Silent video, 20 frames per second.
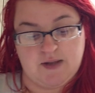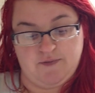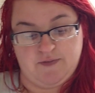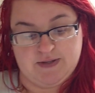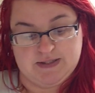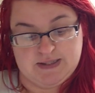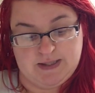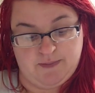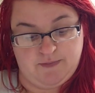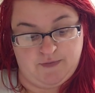of
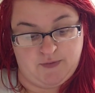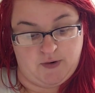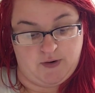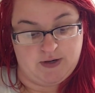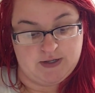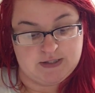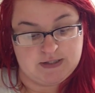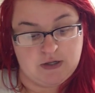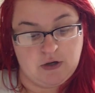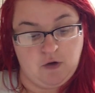the deep
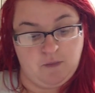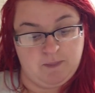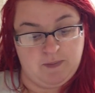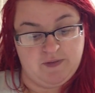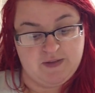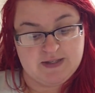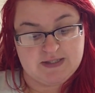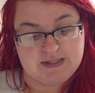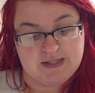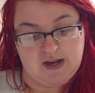forest. Only
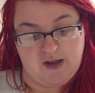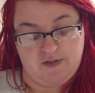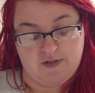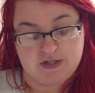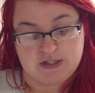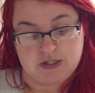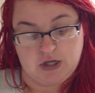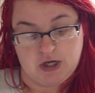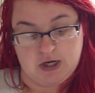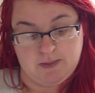this year, the
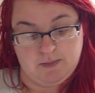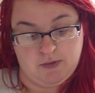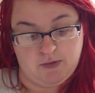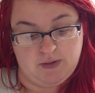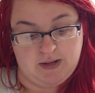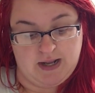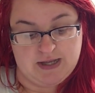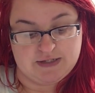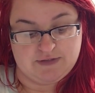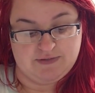slaughter
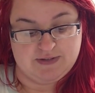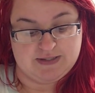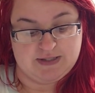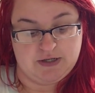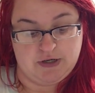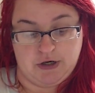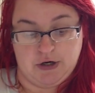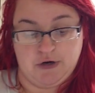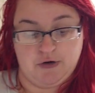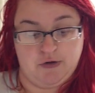moon has
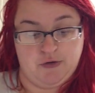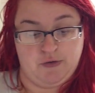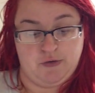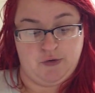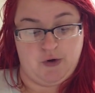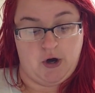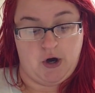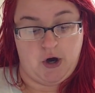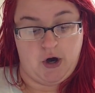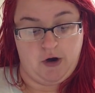risen
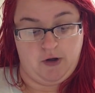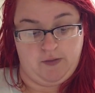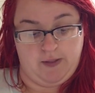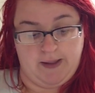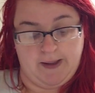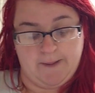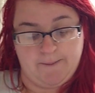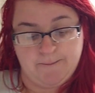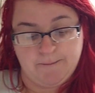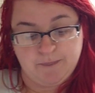
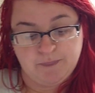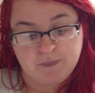early.